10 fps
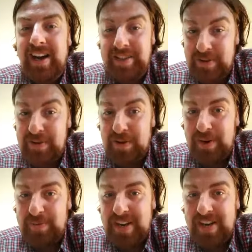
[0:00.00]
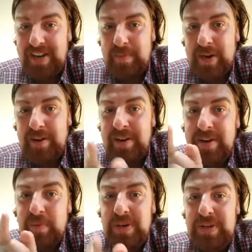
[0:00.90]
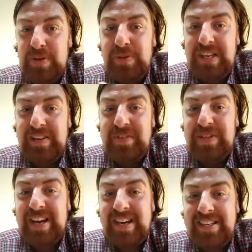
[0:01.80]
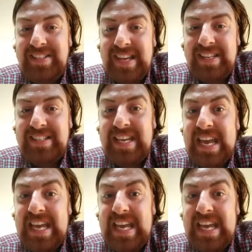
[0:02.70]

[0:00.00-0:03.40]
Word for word: you know what I'm talking about. When you leave the United States,